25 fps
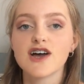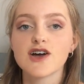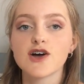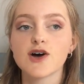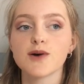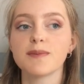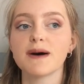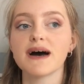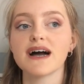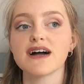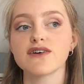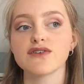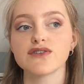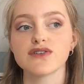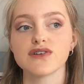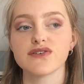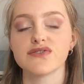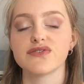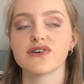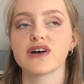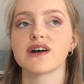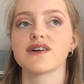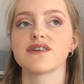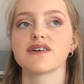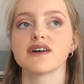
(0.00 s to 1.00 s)
Got back on the
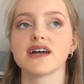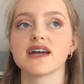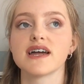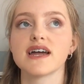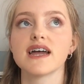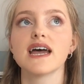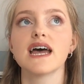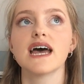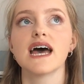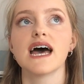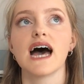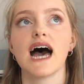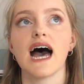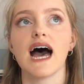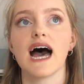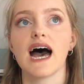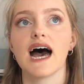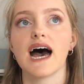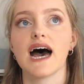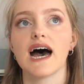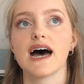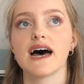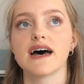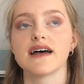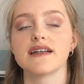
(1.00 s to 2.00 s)
ferry
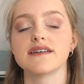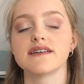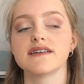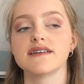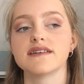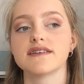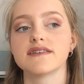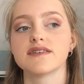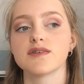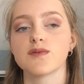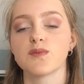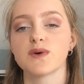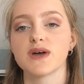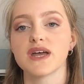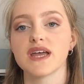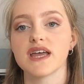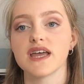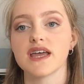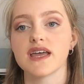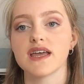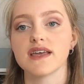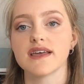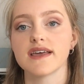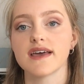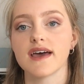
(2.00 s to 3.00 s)
and
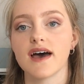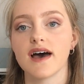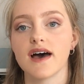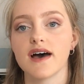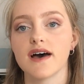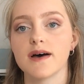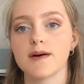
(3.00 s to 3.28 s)
we